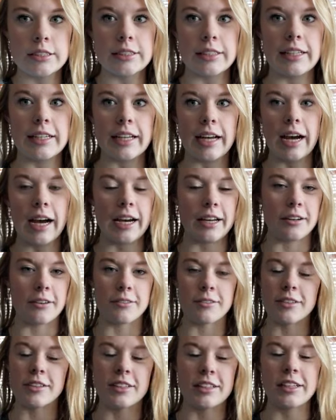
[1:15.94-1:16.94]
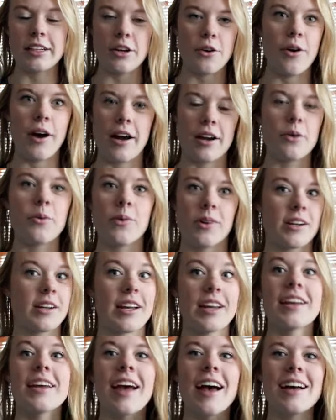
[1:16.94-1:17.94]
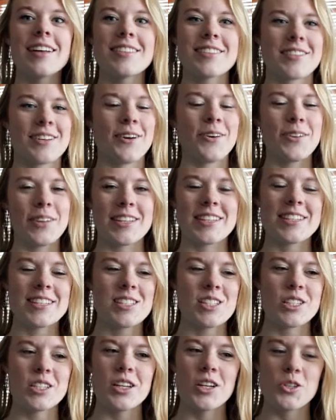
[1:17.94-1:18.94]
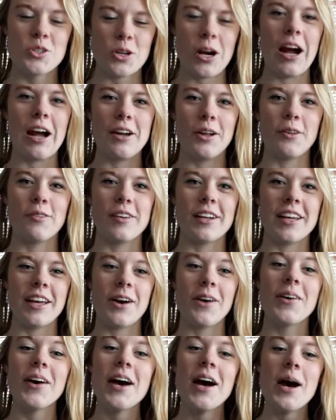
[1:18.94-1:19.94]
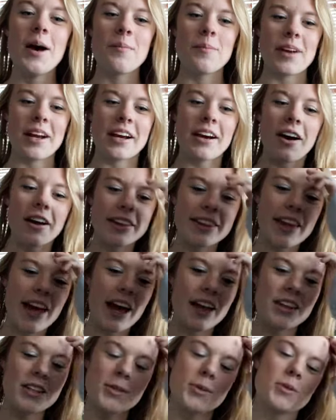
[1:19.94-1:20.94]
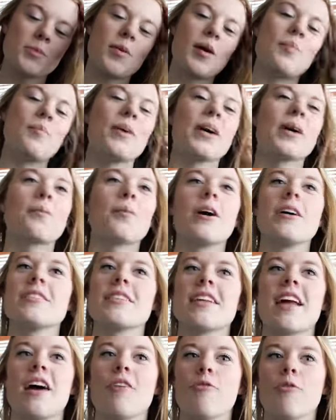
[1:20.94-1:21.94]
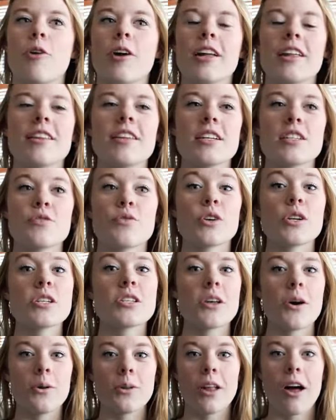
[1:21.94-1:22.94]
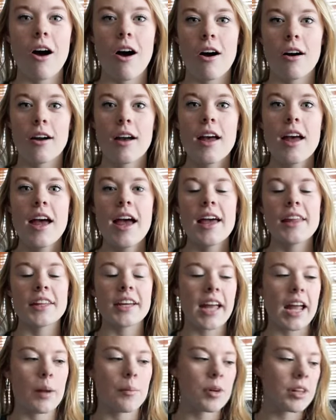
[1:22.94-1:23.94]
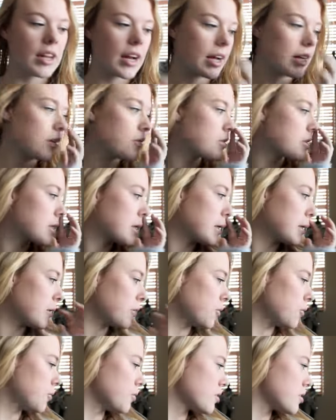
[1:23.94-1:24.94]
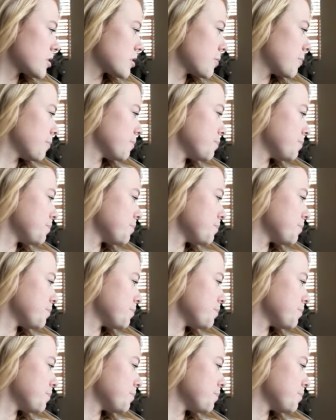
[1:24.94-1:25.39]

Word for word: like I don't really know how to work it yet so this is just a trial video but I got that this was my big present I've wanted this for so long the camera that I used to use